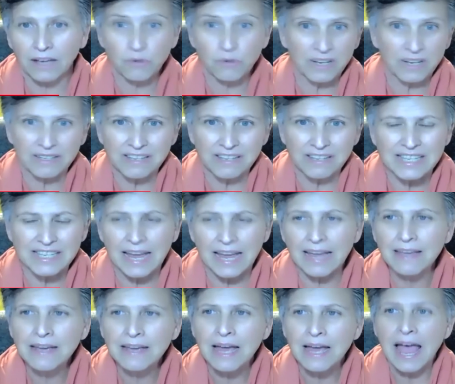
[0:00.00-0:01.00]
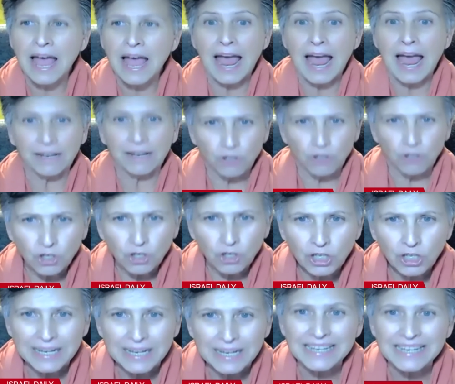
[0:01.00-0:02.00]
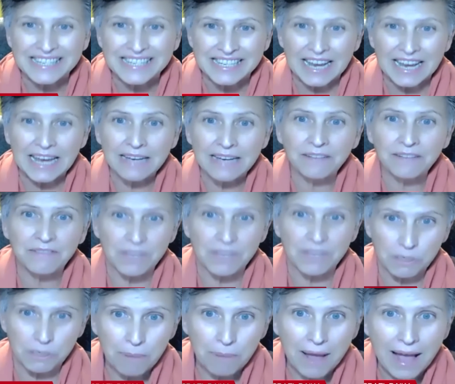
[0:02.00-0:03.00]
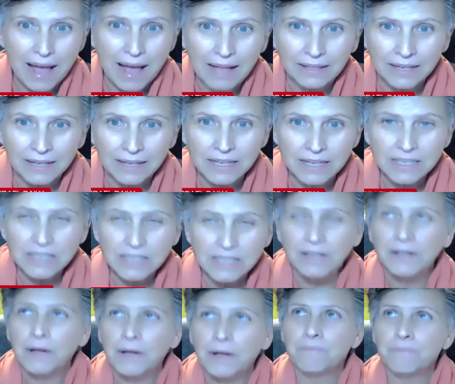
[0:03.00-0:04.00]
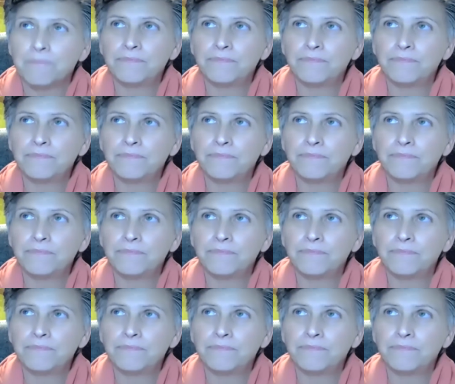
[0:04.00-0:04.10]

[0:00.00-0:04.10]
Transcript: you can say. And she dated this palace